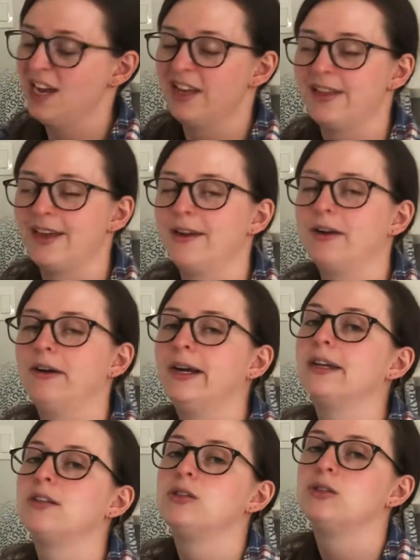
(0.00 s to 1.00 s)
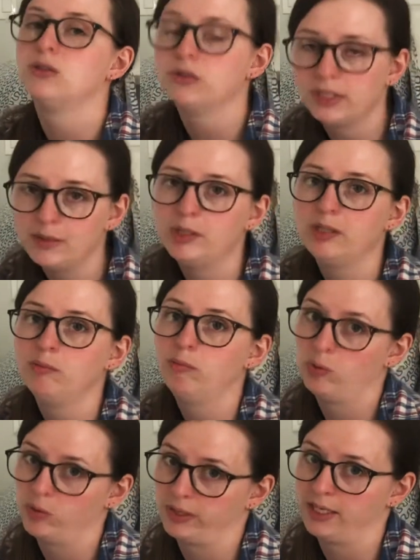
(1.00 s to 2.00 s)
that are extremely
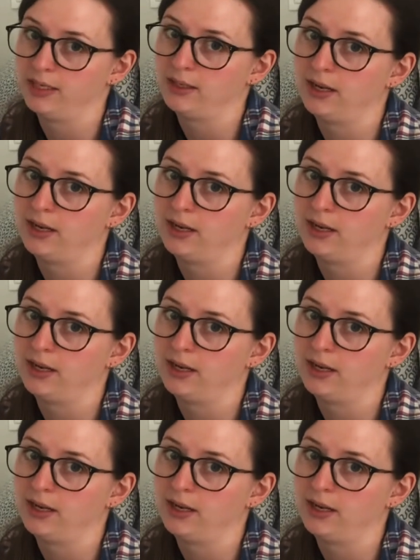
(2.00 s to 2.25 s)
boring,